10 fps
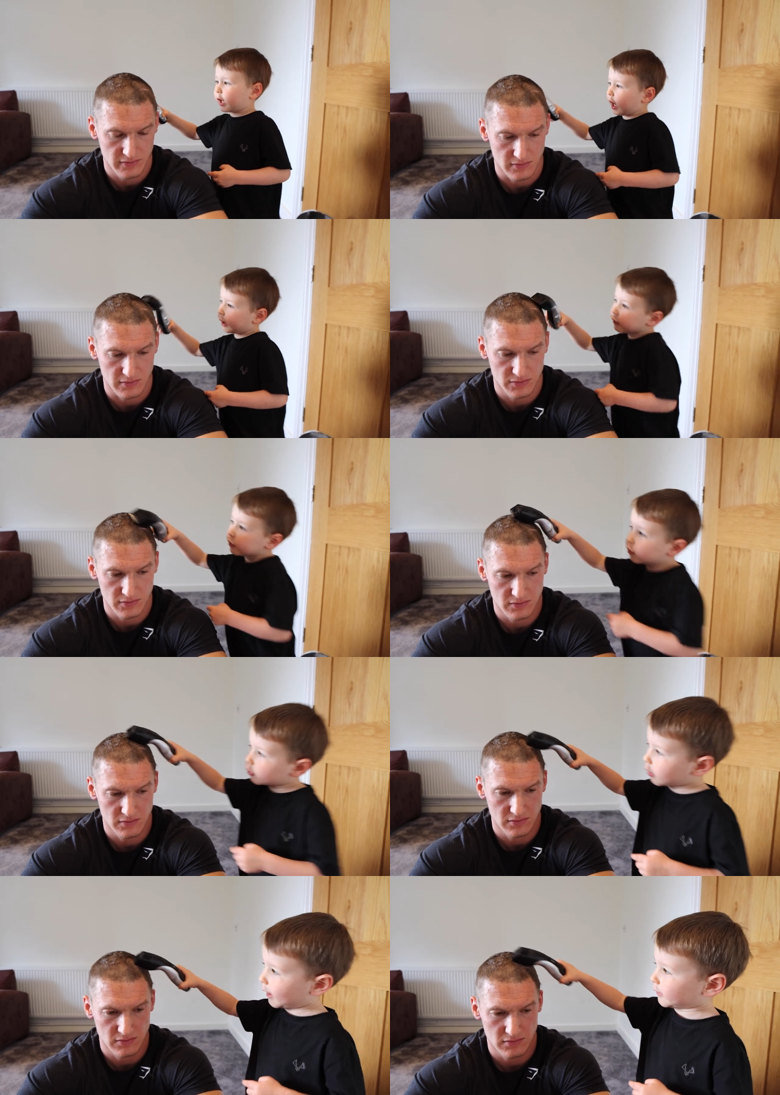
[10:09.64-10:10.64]
Speaker 1: finished,
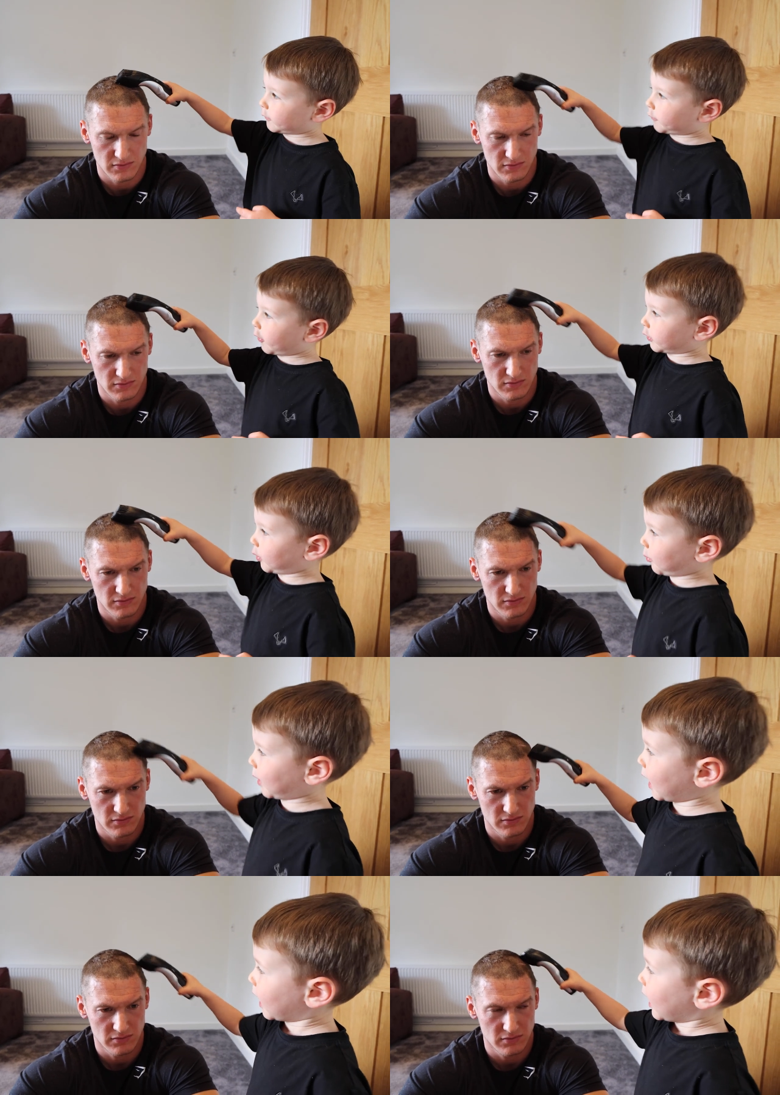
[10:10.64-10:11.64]
you have to find your
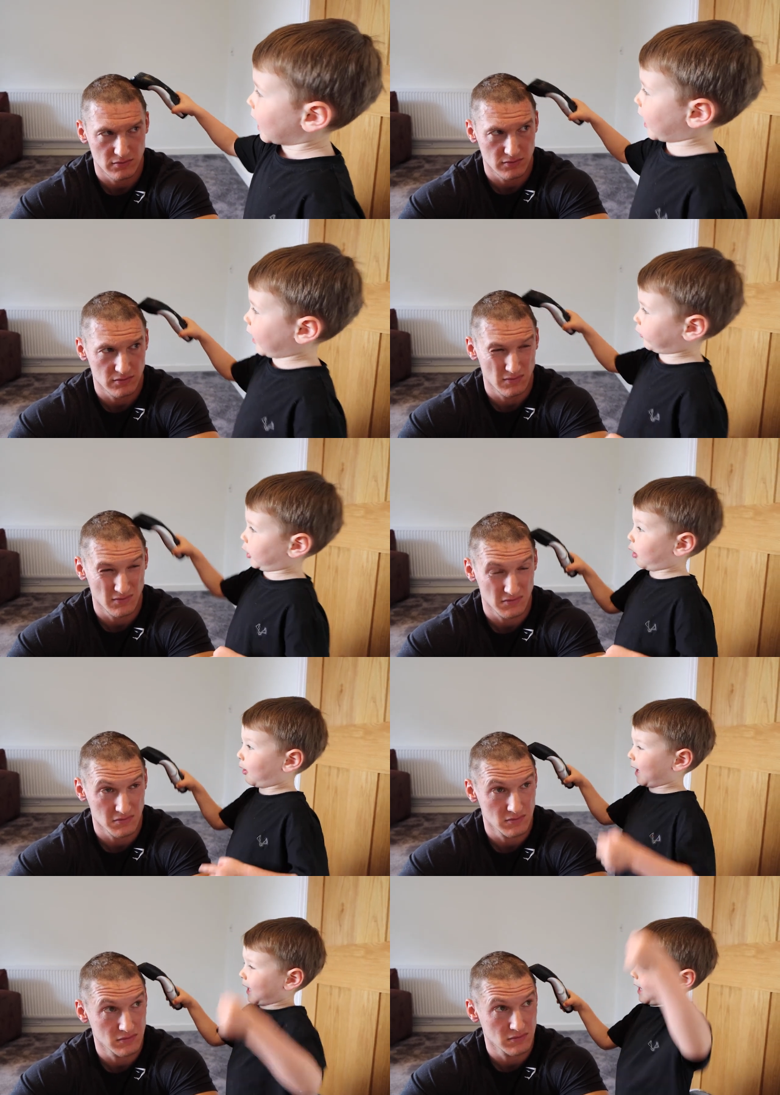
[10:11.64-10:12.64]
hair gel
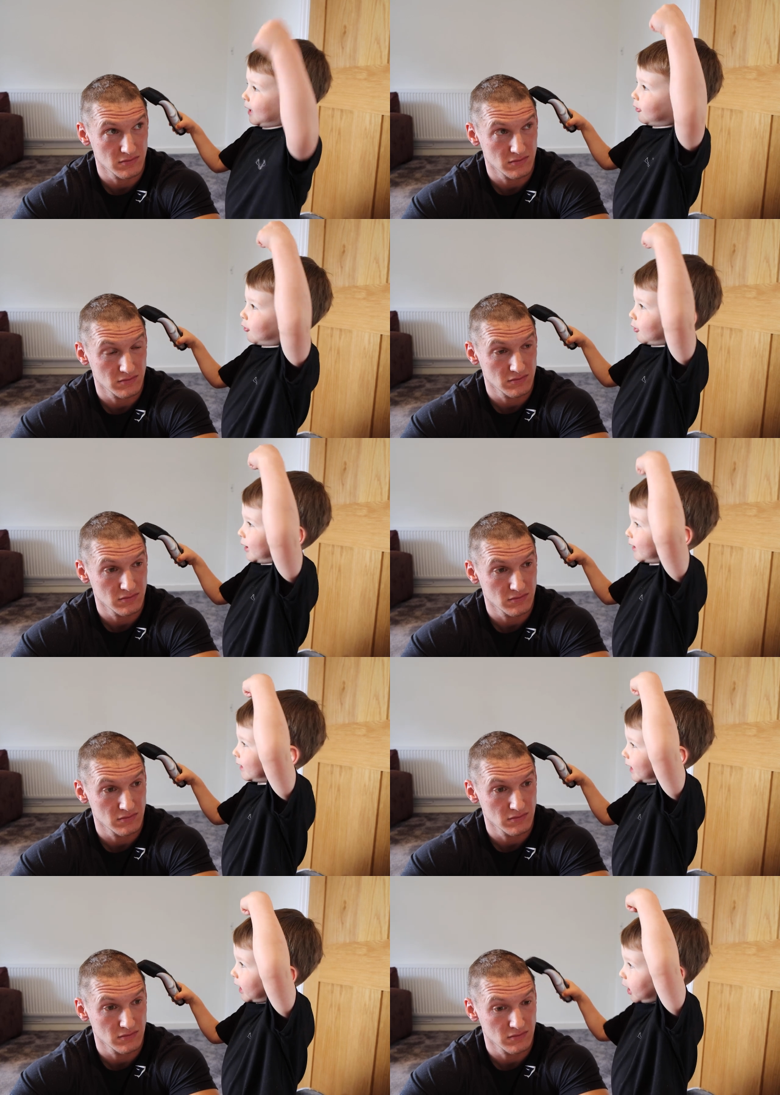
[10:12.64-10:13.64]
and you've got to
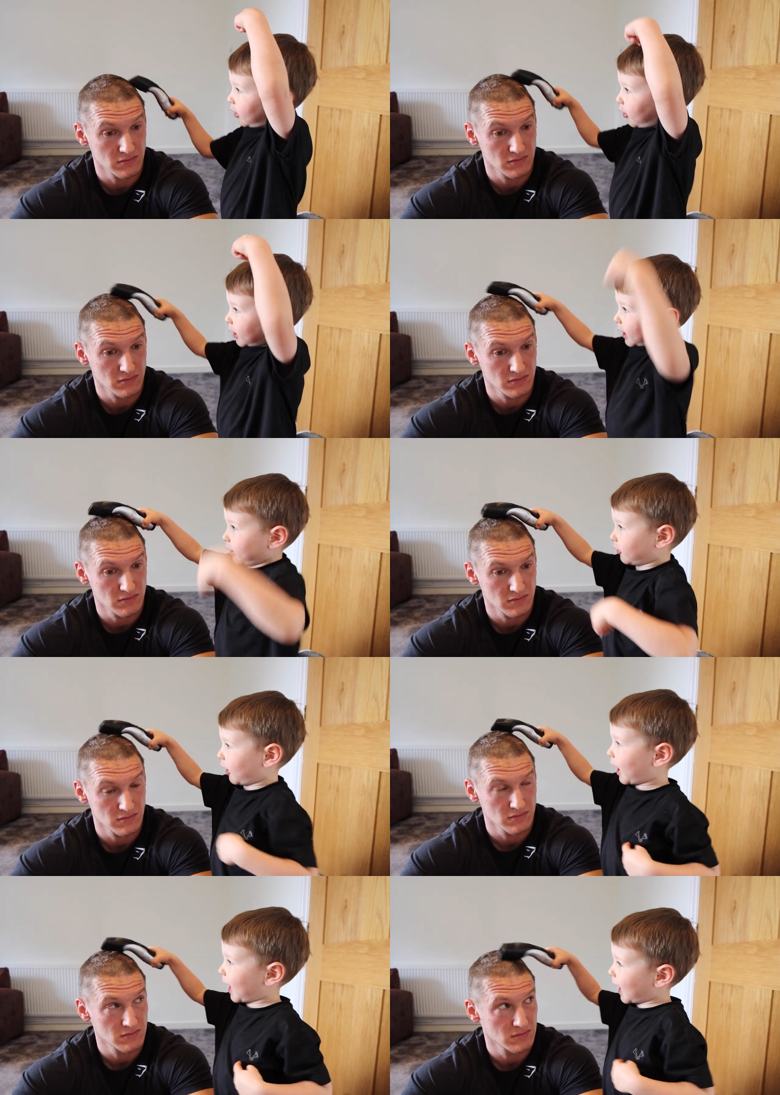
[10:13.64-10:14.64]
stick it up in your
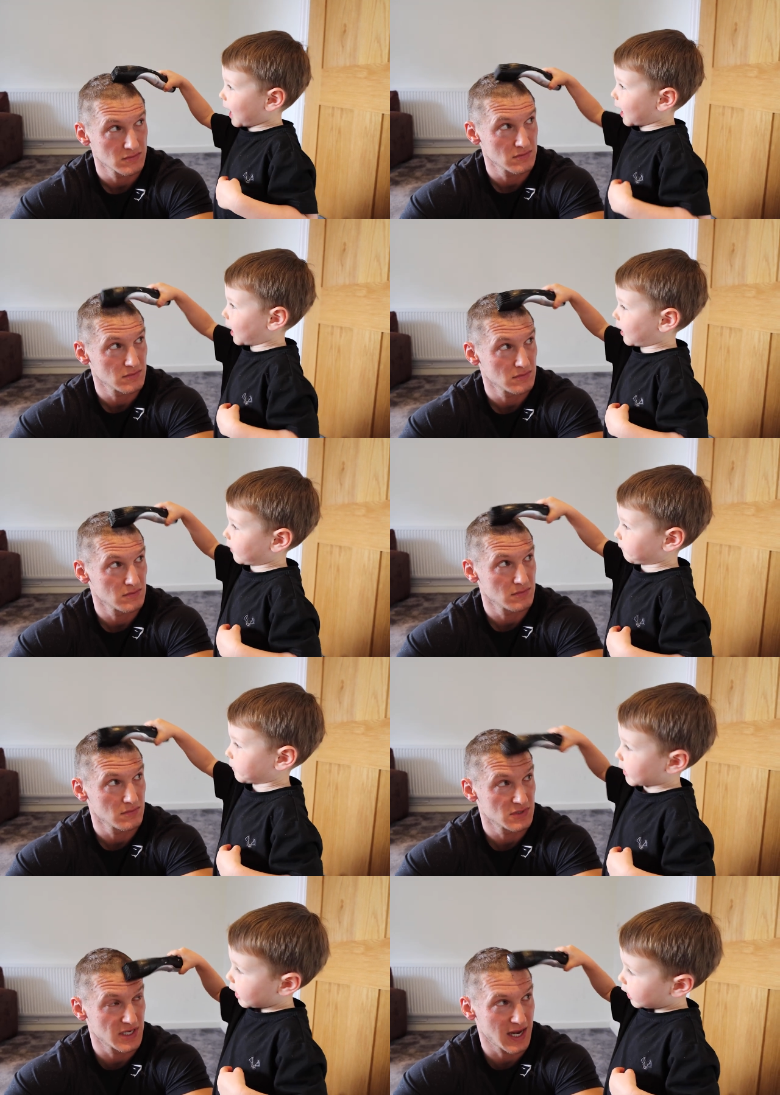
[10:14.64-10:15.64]
hair.
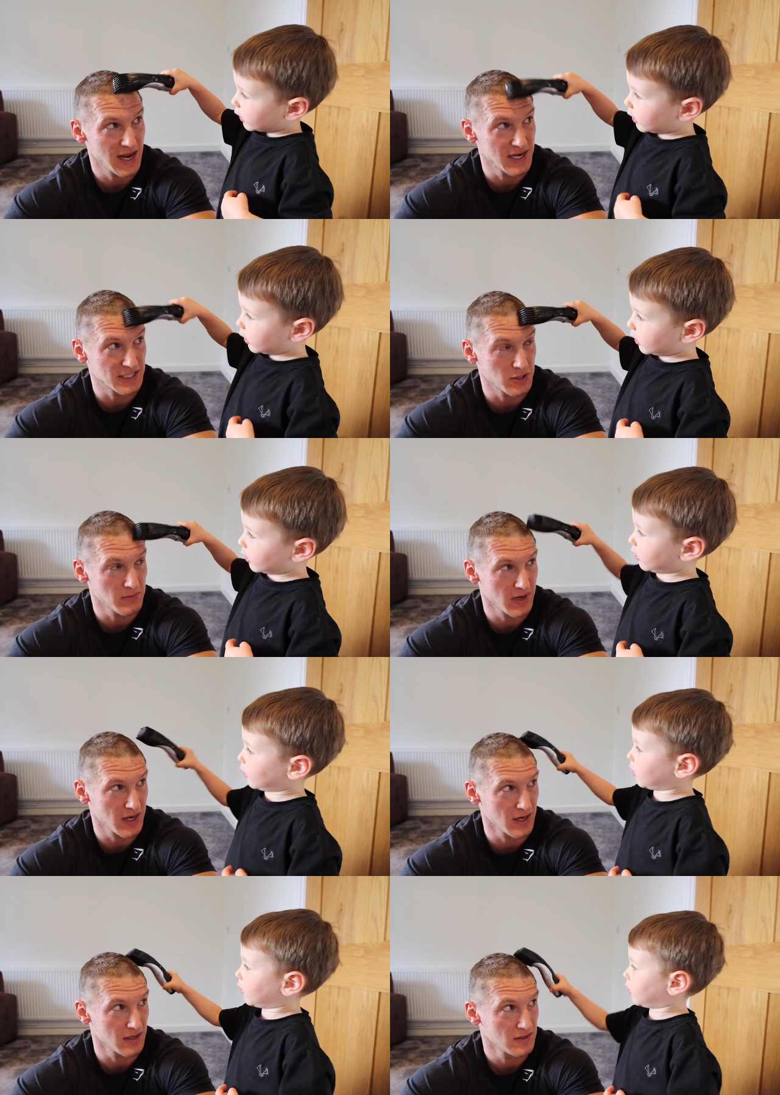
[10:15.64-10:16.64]
Speaker 2: Stick hair gel in my
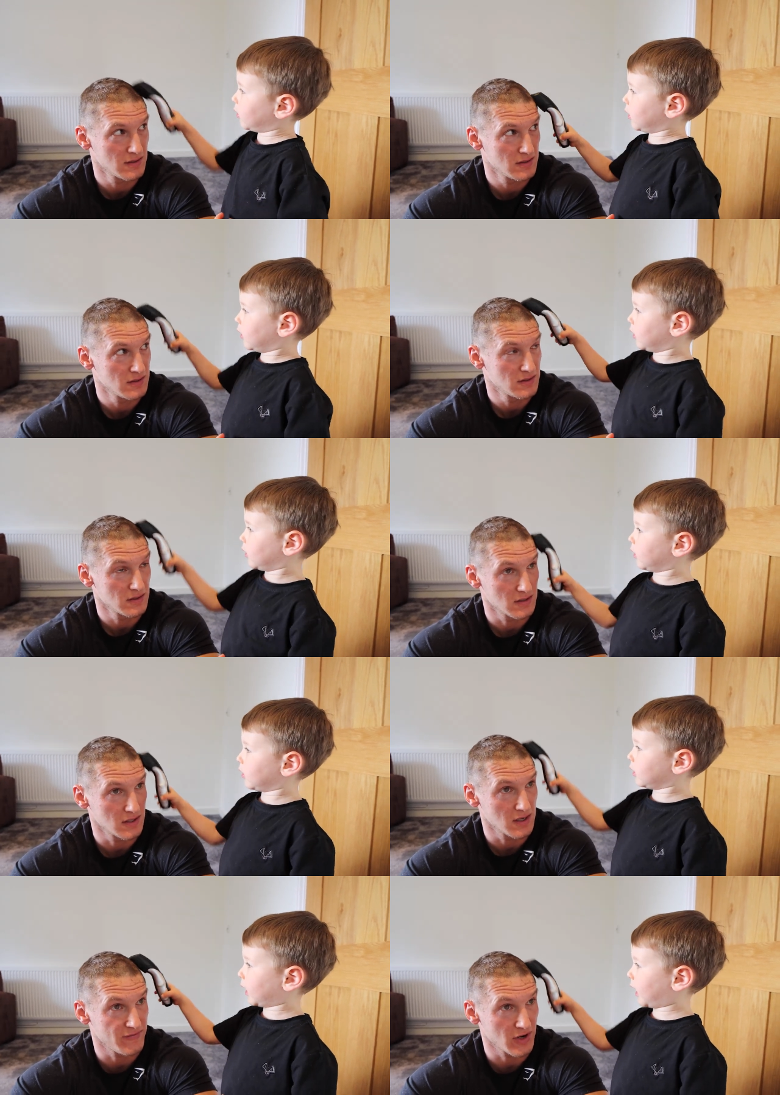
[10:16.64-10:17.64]
hair?
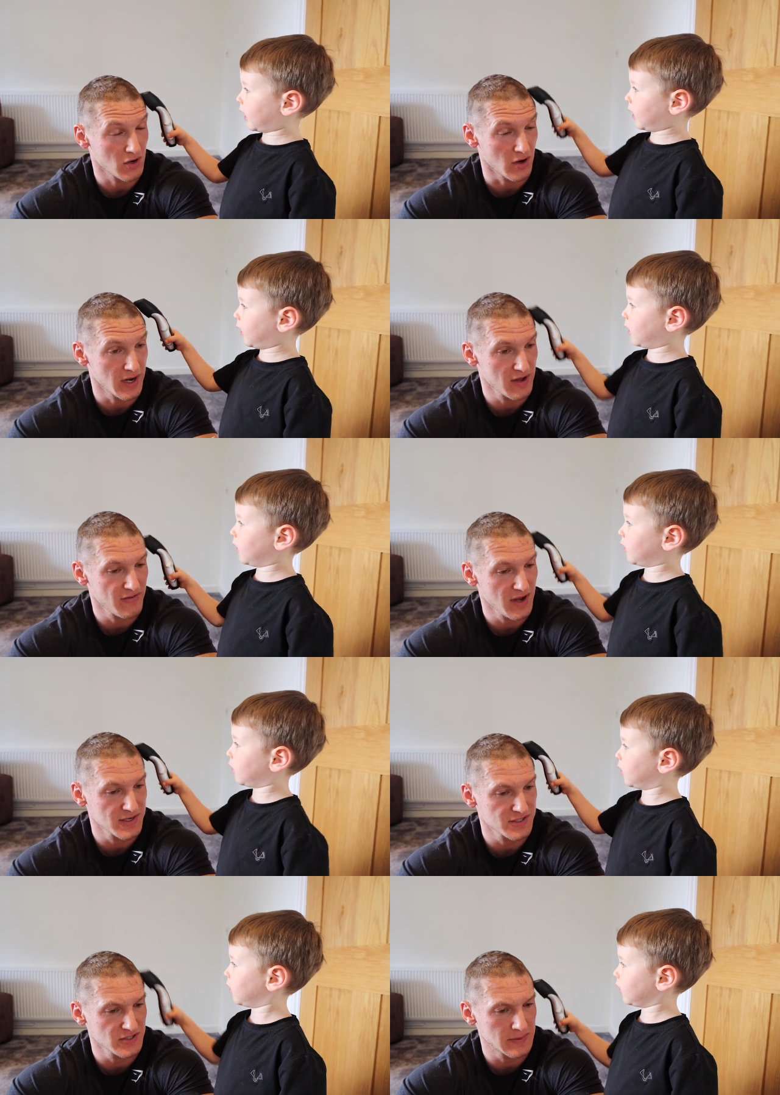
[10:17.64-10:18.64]
Yeah. Have I got enough hair
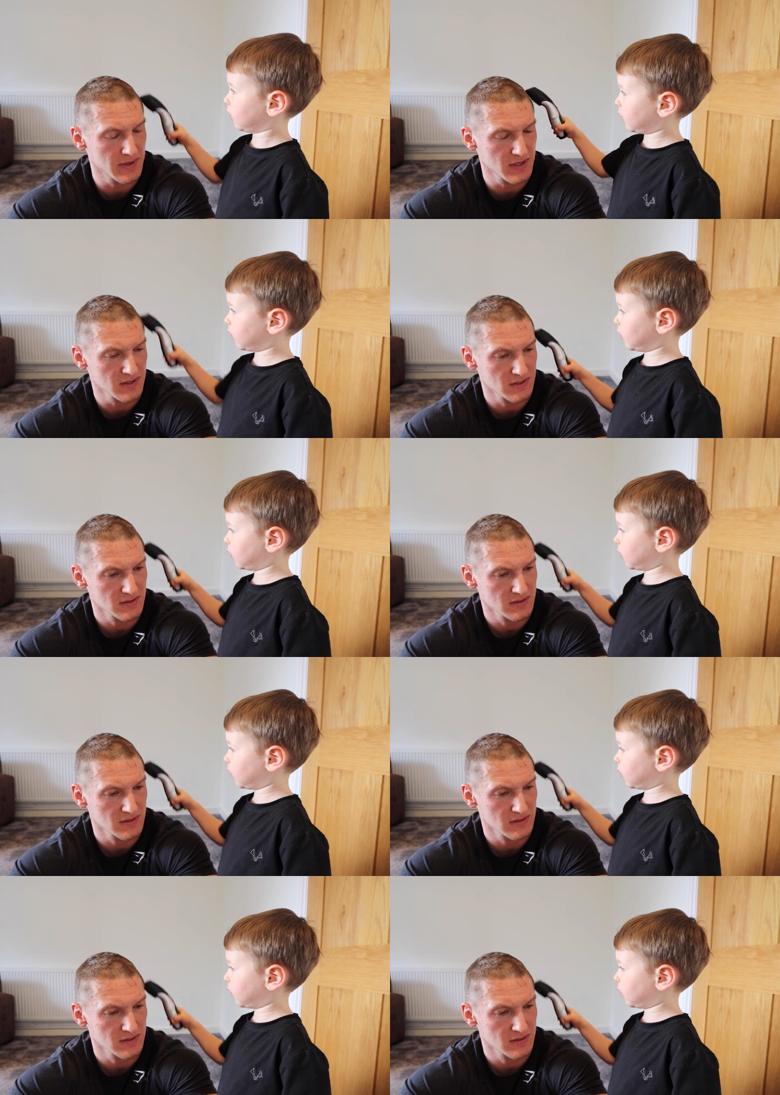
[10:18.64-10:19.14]
to do that with?